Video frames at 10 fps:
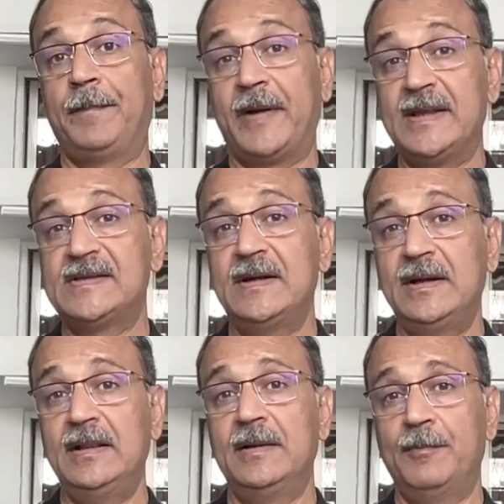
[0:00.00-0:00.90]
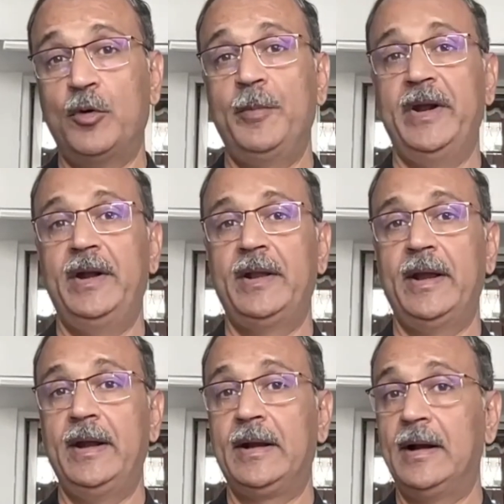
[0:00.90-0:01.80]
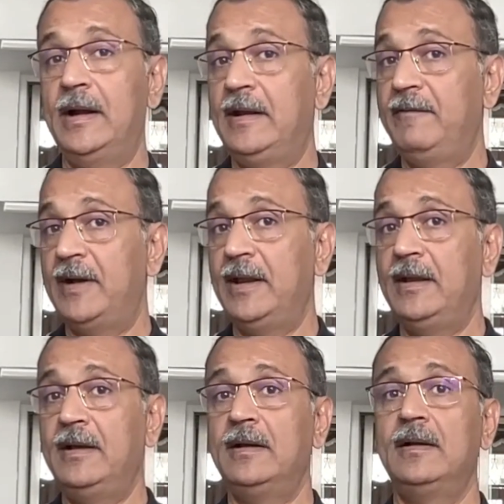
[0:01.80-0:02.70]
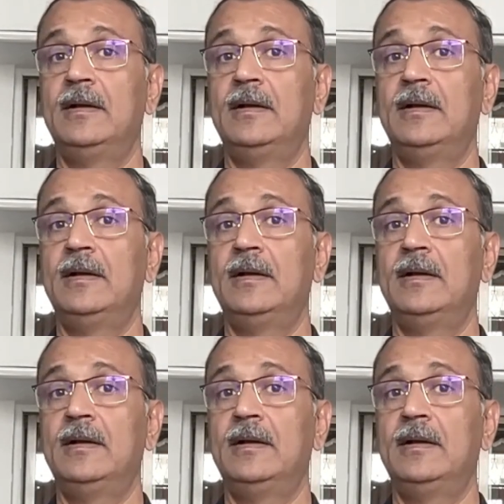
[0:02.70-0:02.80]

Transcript: present in the moment and cultivating